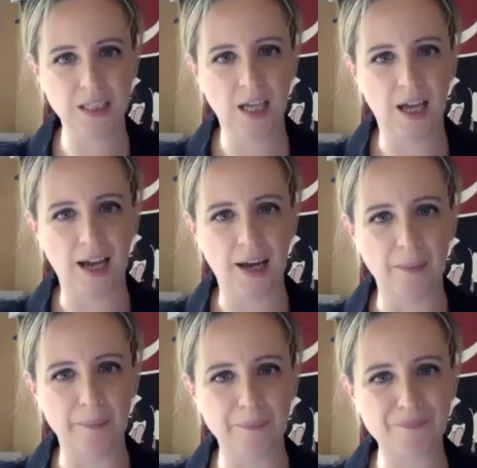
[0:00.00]

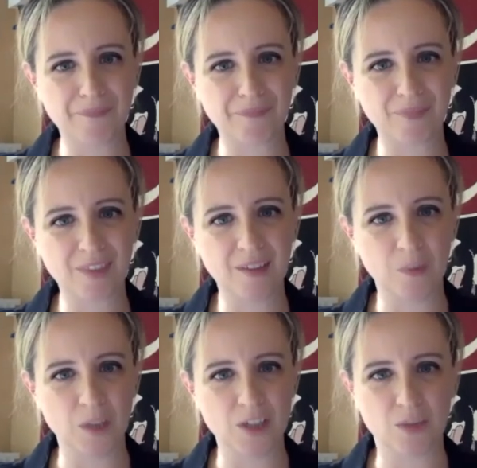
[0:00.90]
Um,
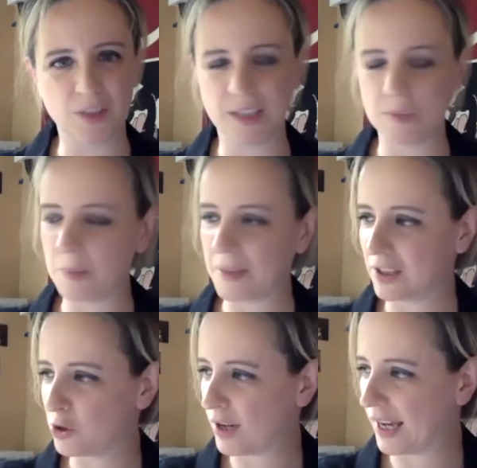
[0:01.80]
which which seems a bit
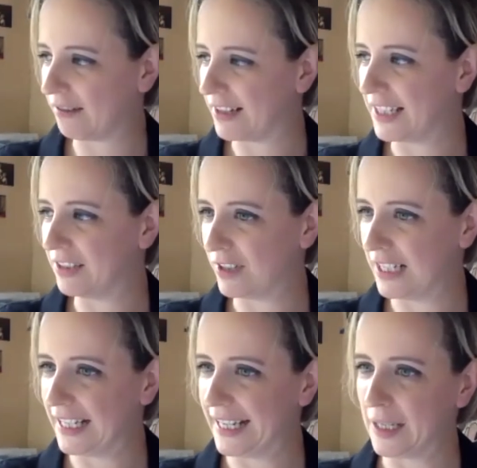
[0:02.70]
contrary,
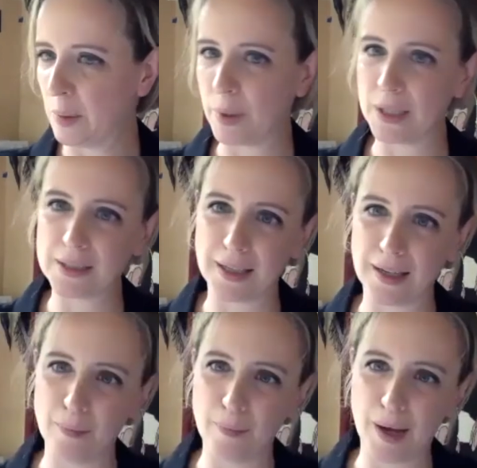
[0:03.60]
really. But
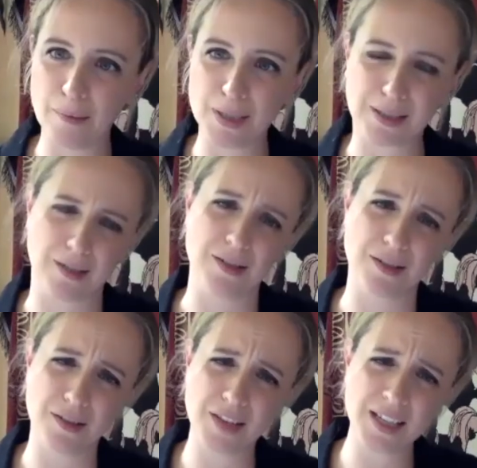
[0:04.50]
um, I miss going to
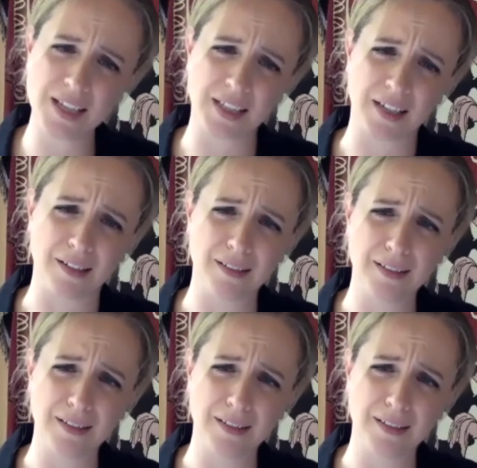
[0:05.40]
the theatre.